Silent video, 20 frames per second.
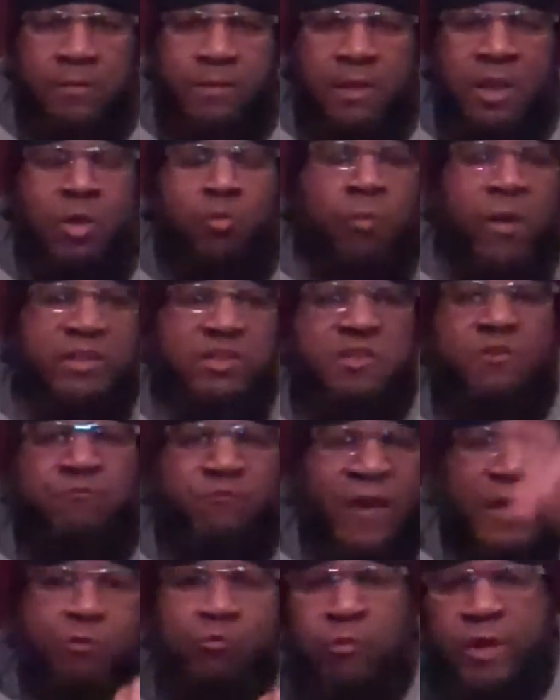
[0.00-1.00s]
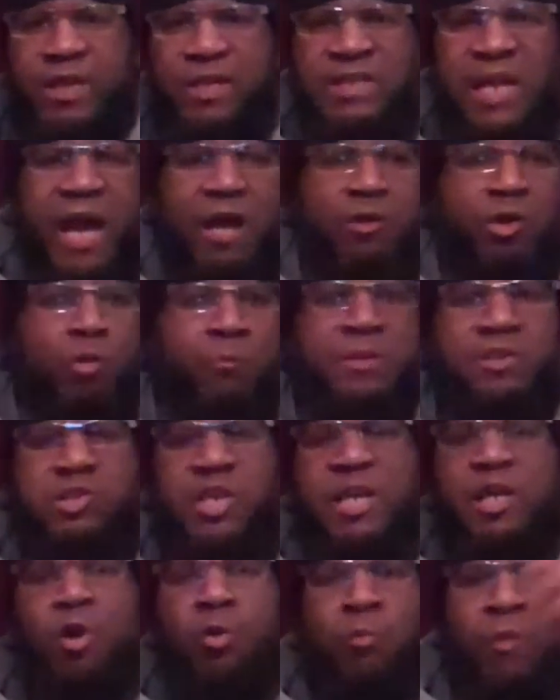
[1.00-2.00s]
He wants to fight Rigondeaux.
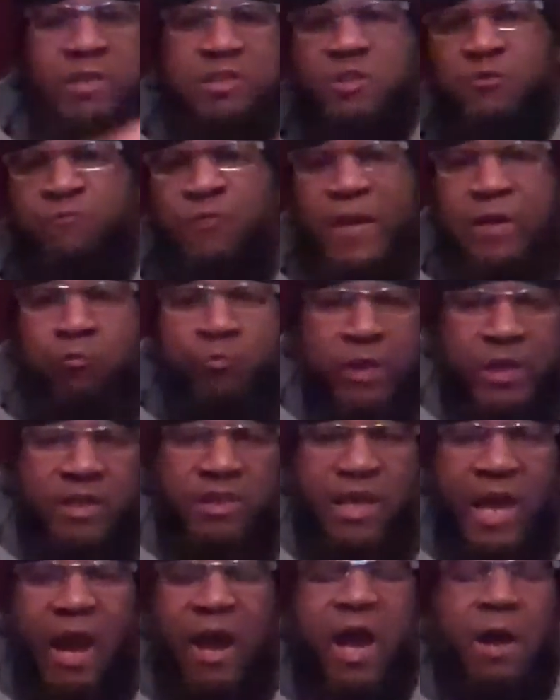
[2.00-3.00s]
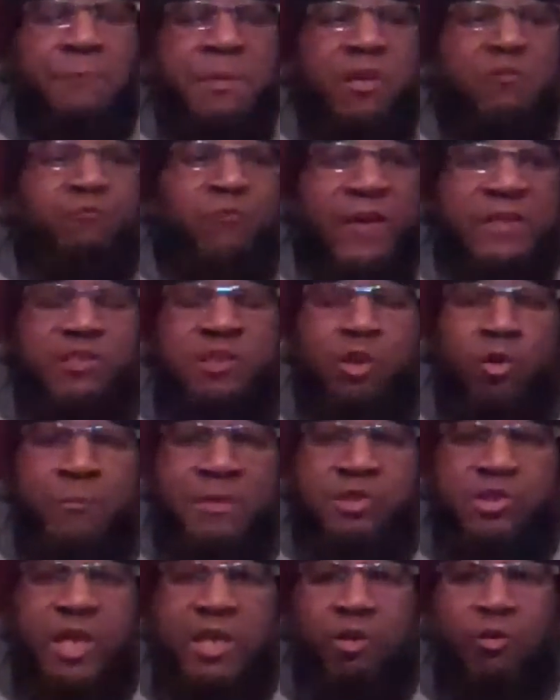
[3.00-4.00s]
Lomachenko wants to fight Rigondeaux. How many fights
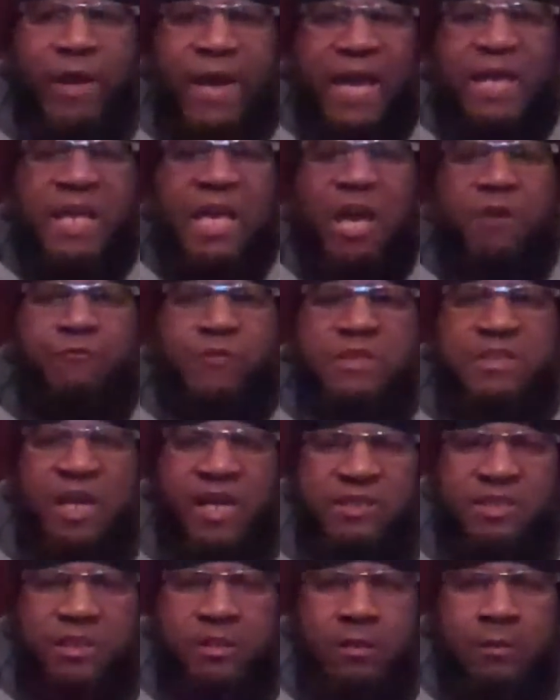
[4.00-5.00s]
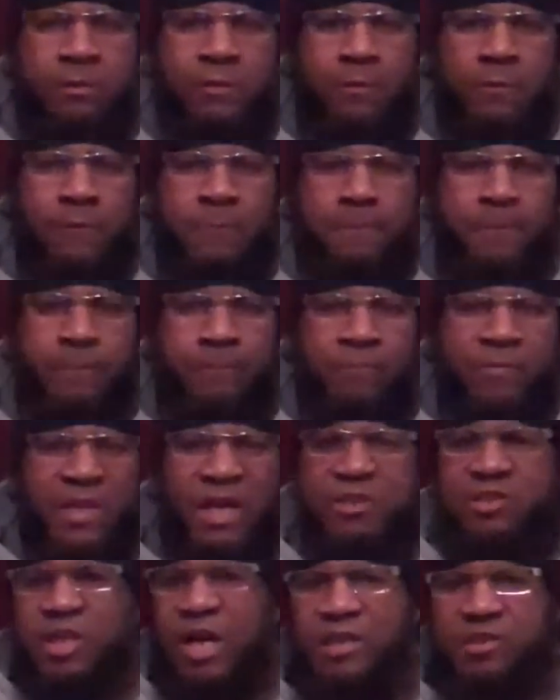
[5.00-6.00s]
Lomachenko had? A half a dozen?
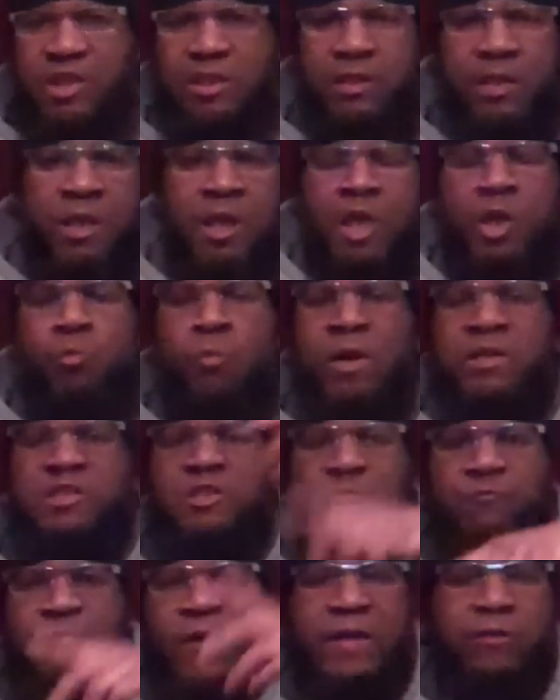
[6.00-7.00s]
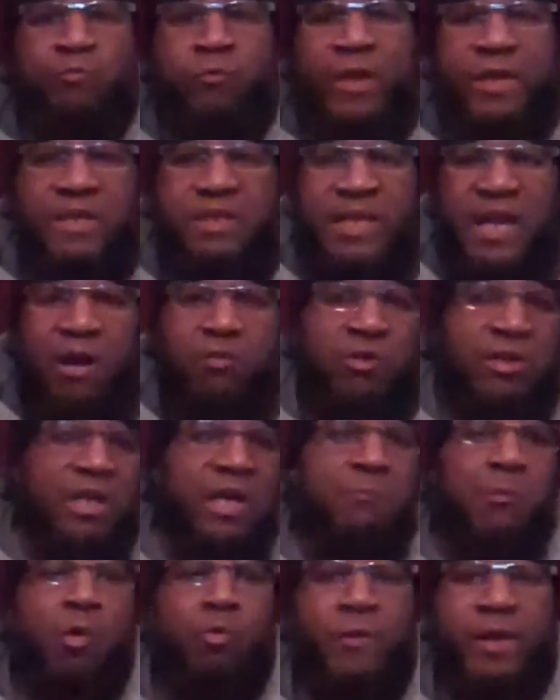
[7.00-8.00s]
a dozen. He wants to fight Rigondeaux,
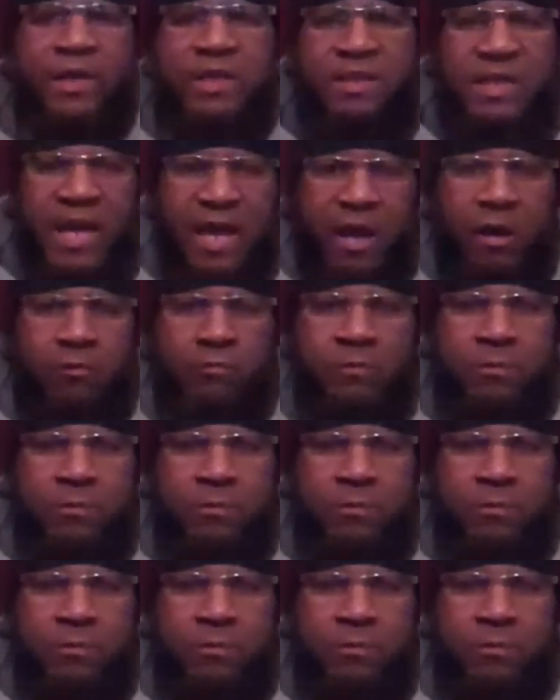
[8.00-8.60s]
Guillermo Rigondeaux.